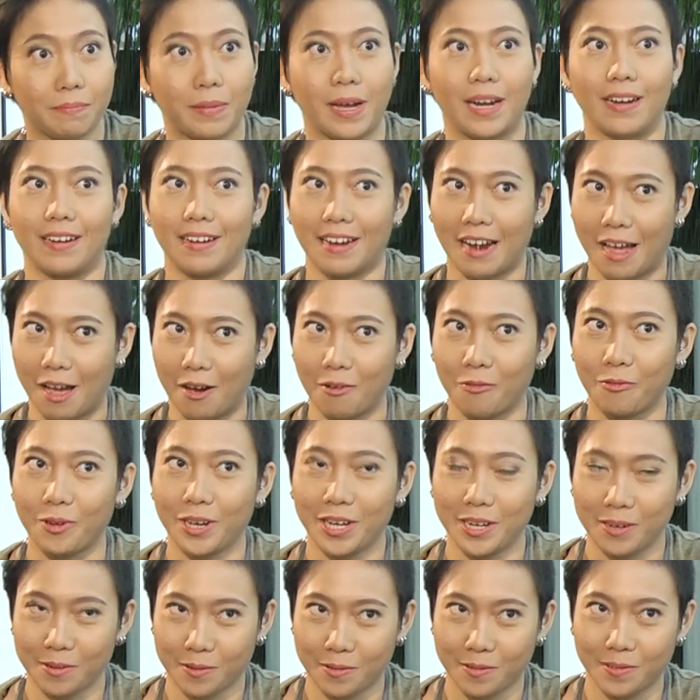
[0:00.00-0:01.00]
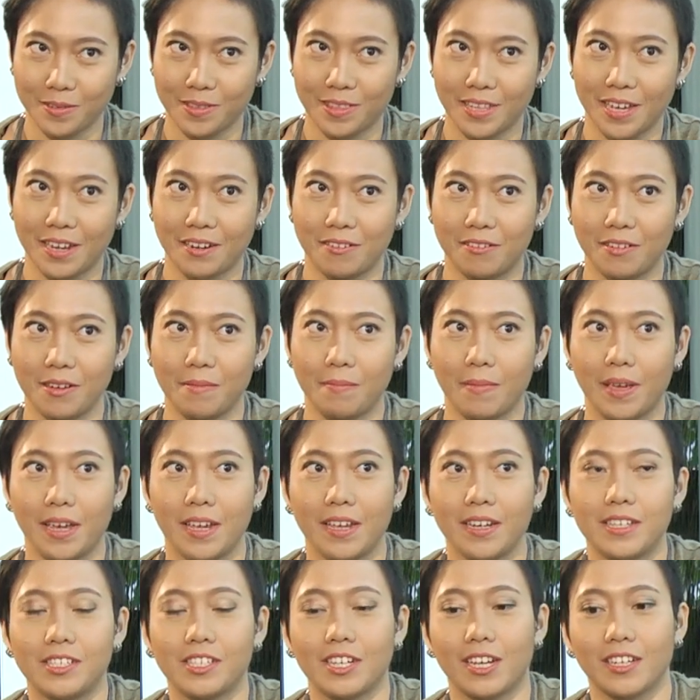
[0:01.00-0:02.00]
But now we know that
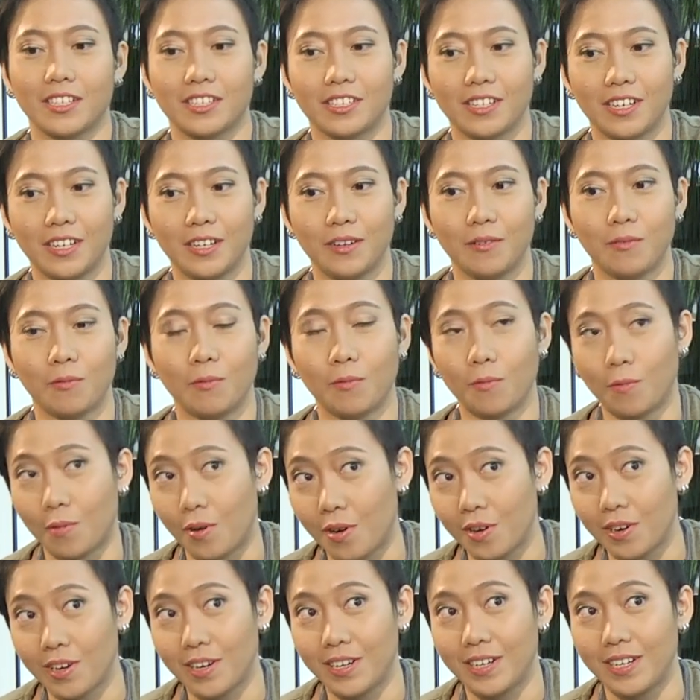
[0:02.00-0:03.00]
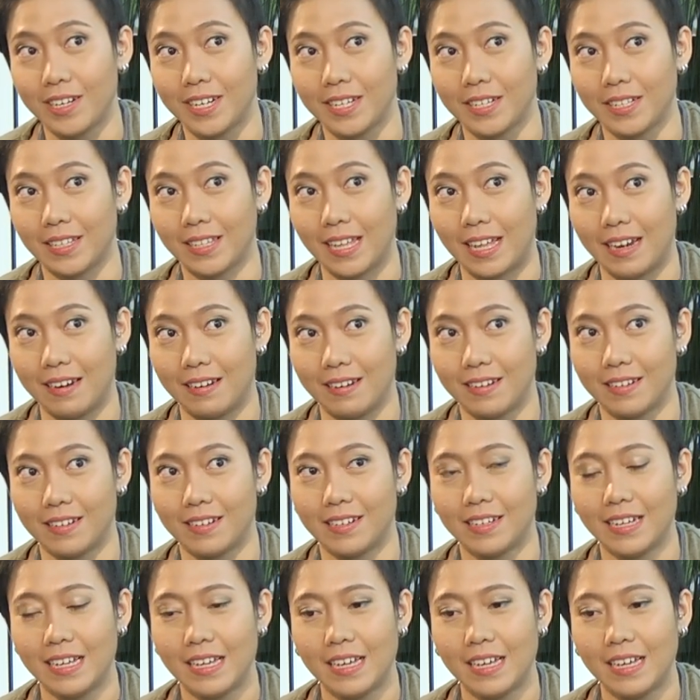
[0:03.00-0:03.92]
DreamEDGE actually won the tender.